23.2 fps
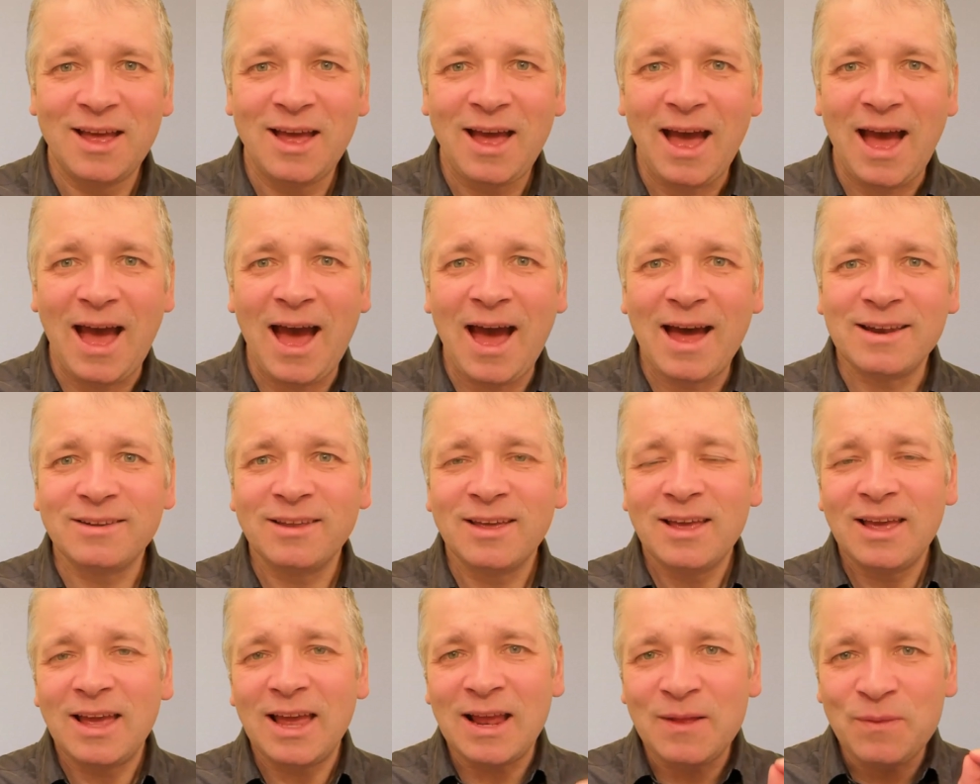And
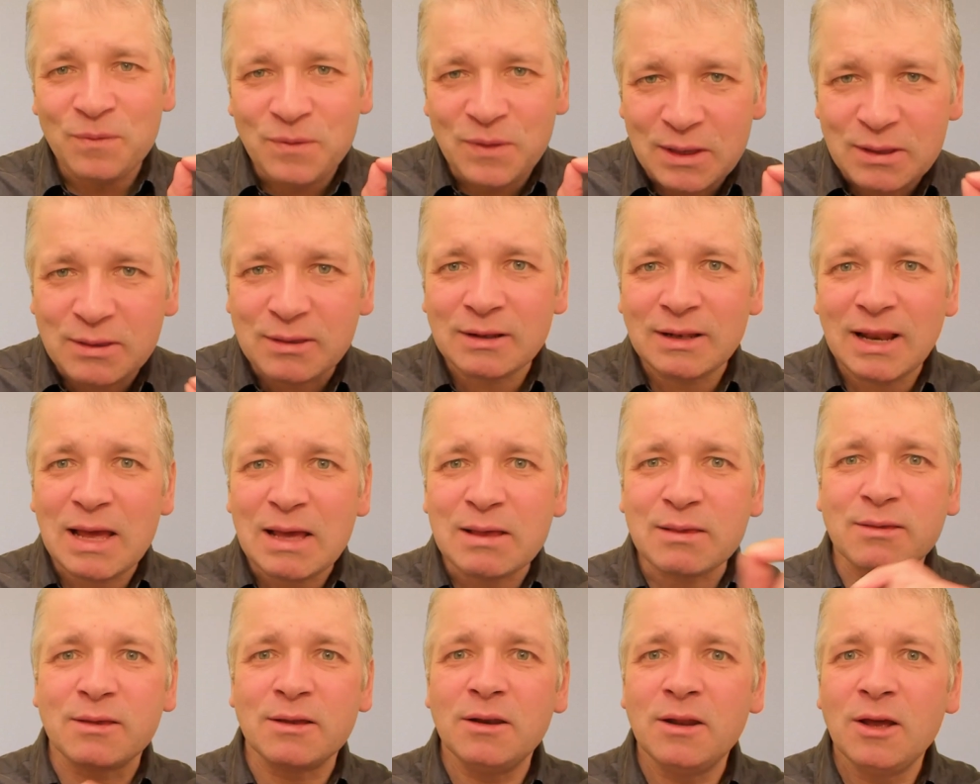in this
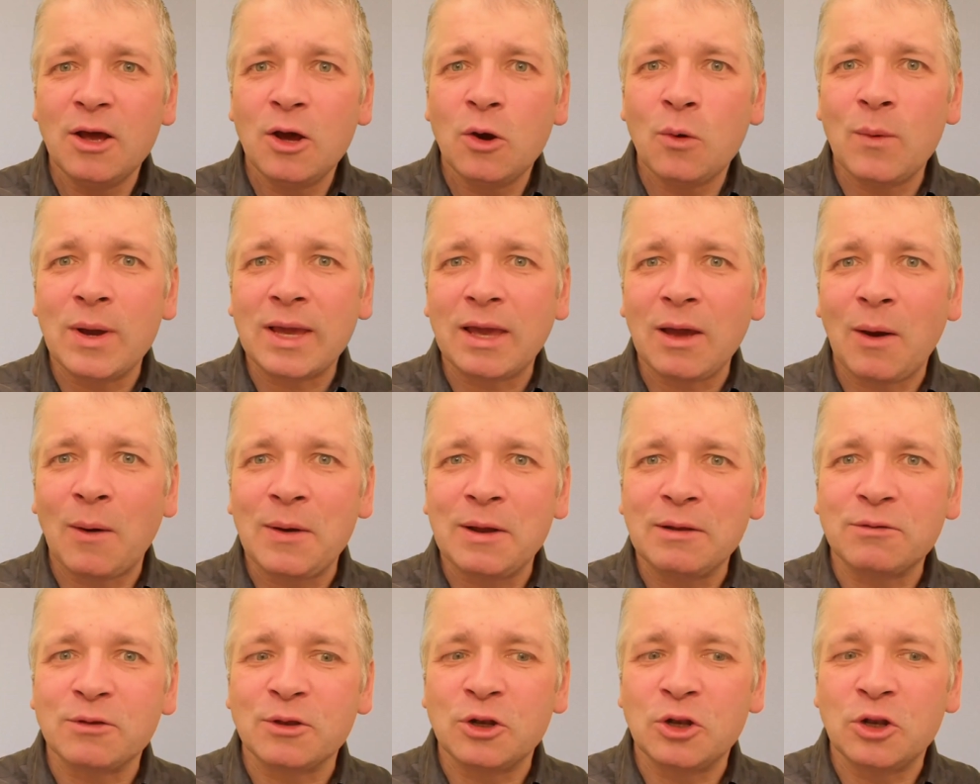lesson, we're going
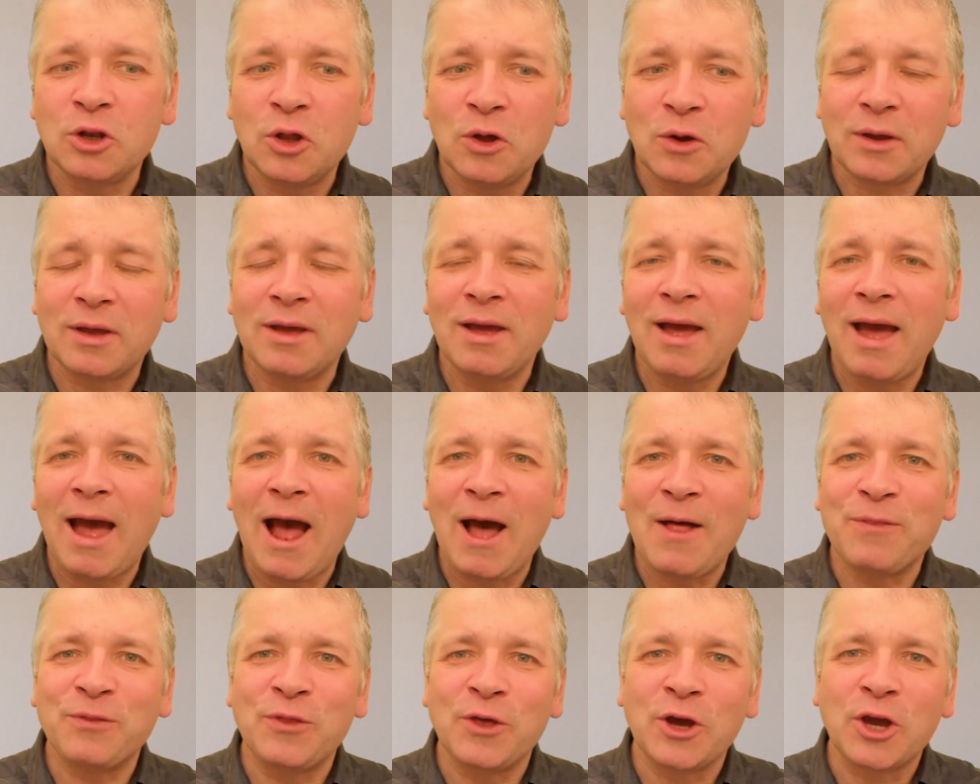to look at
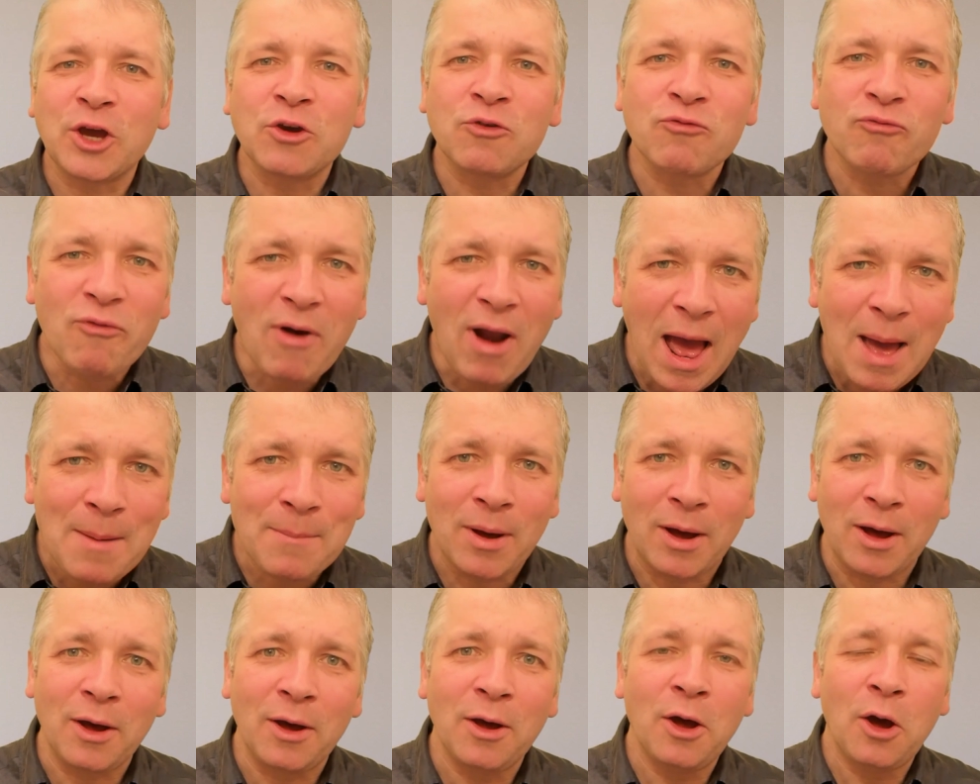the
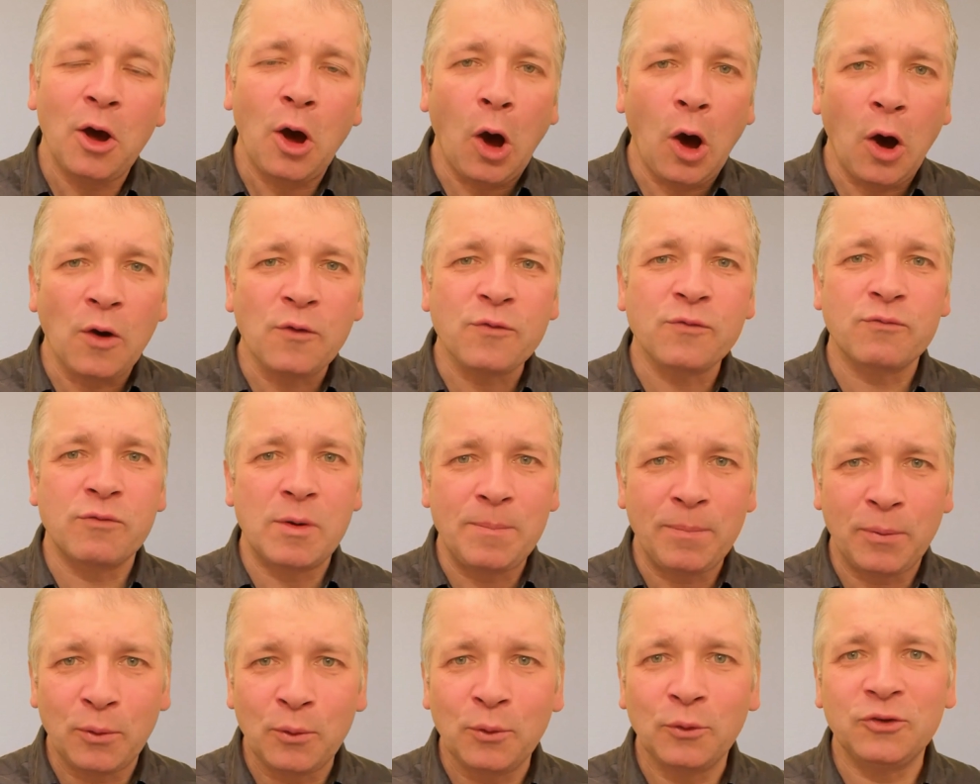grammar of
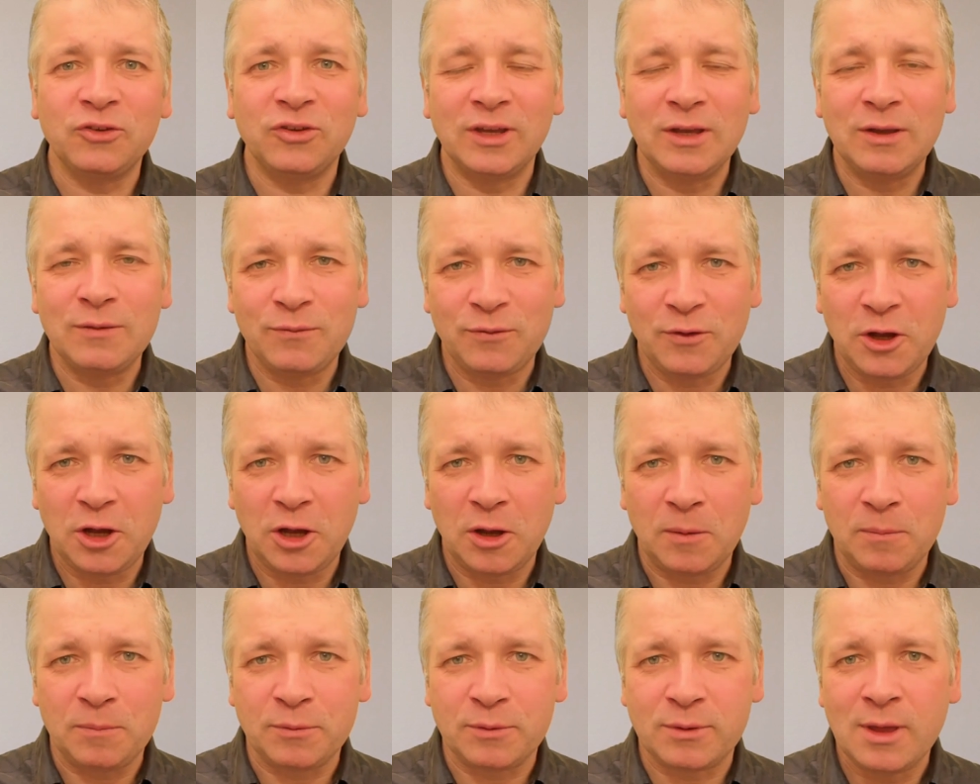reporting
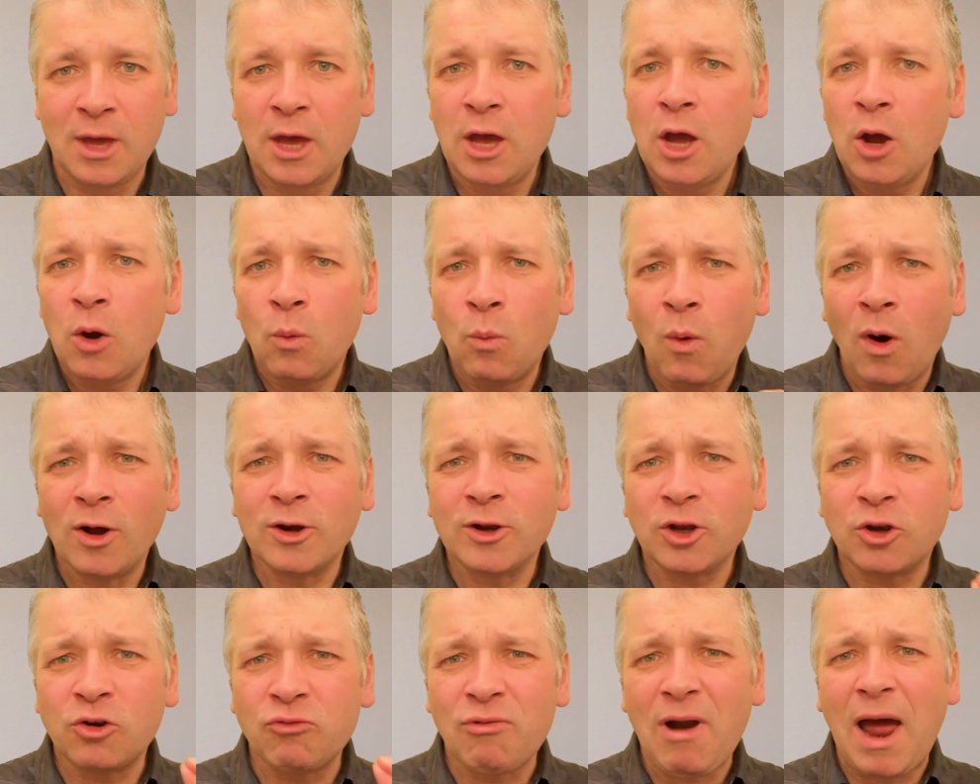verbs.
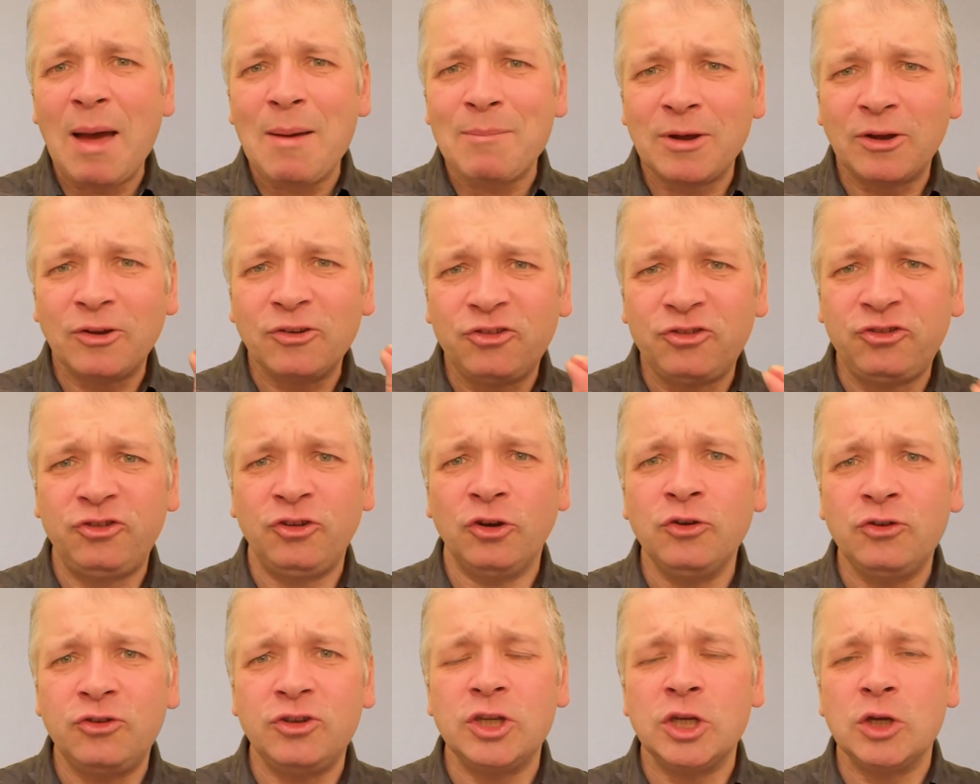What grammar
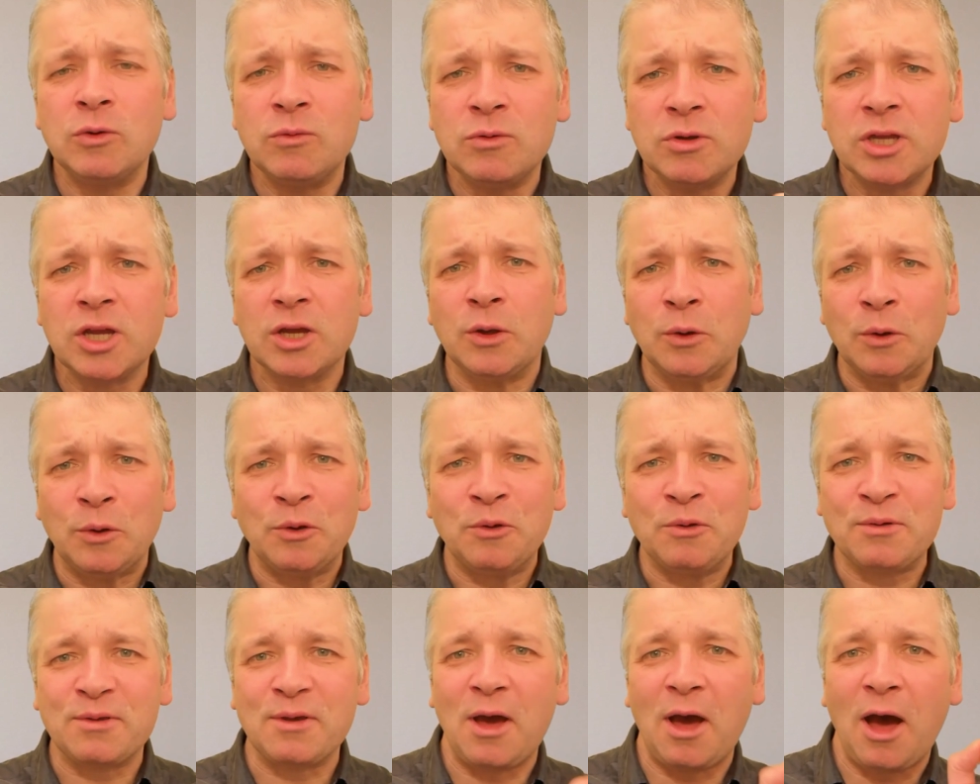should you
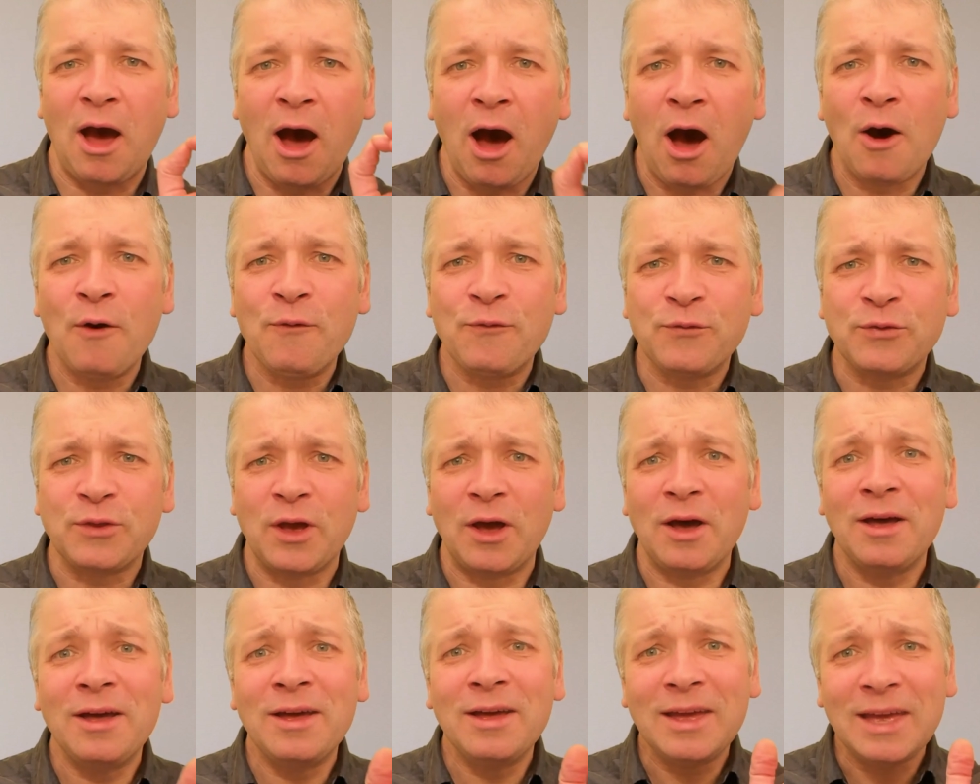use
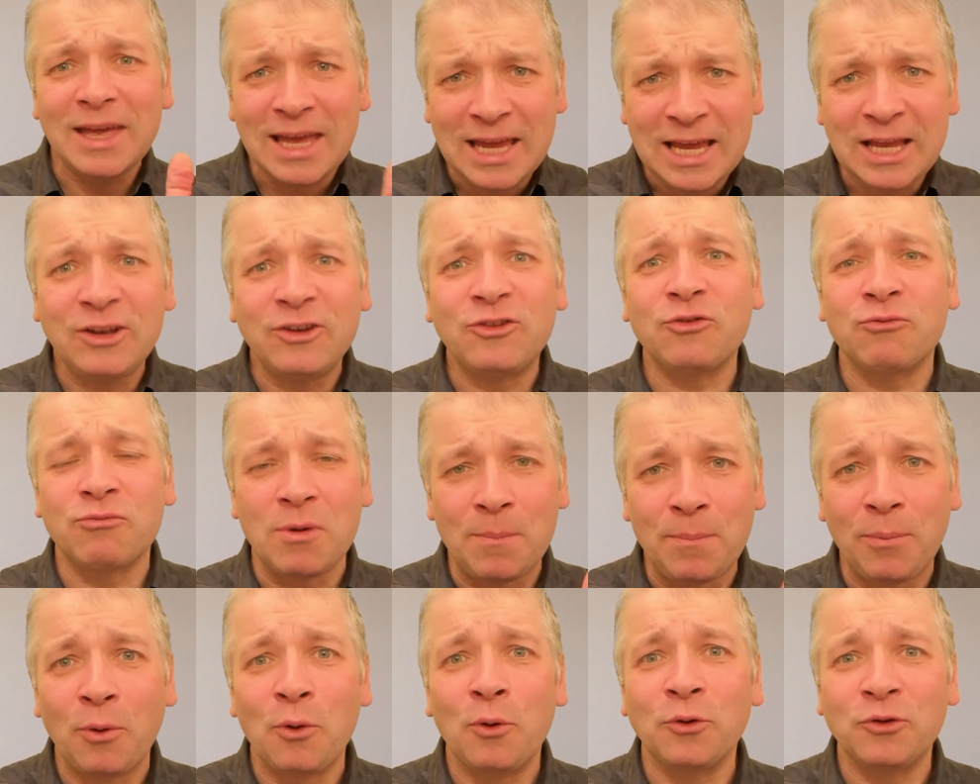after each
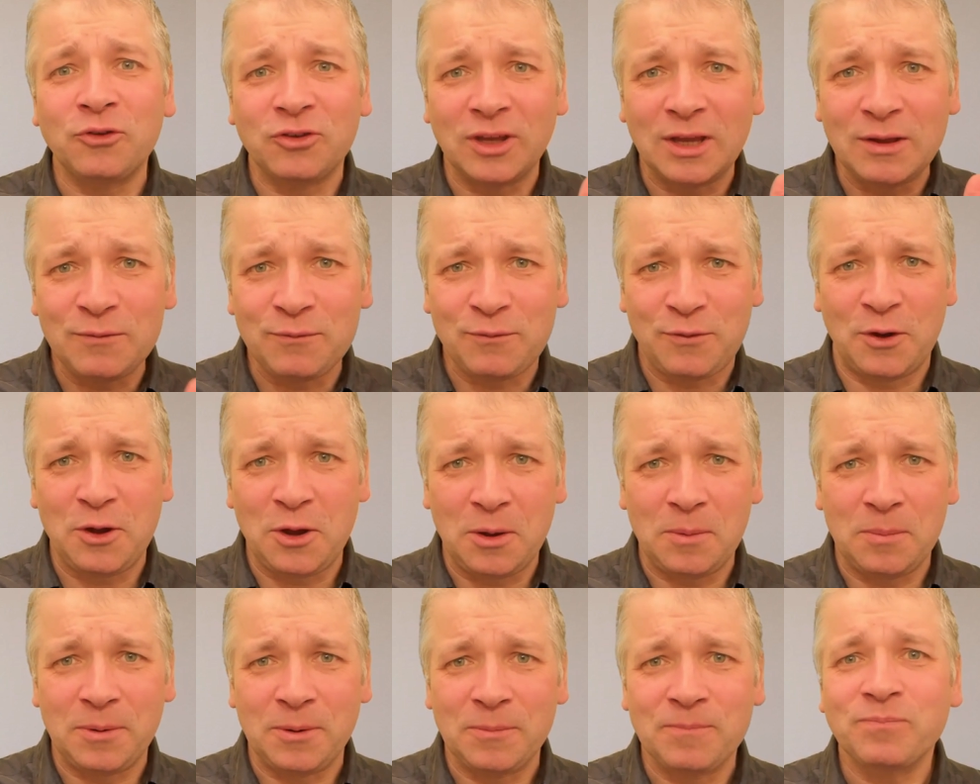reporting
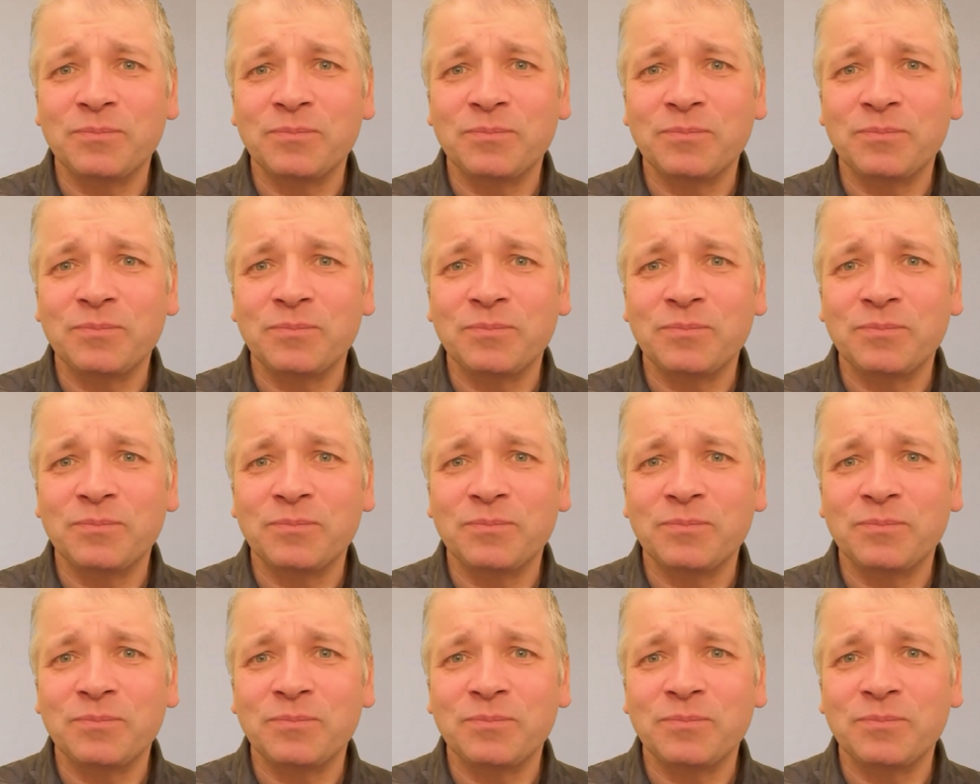verb?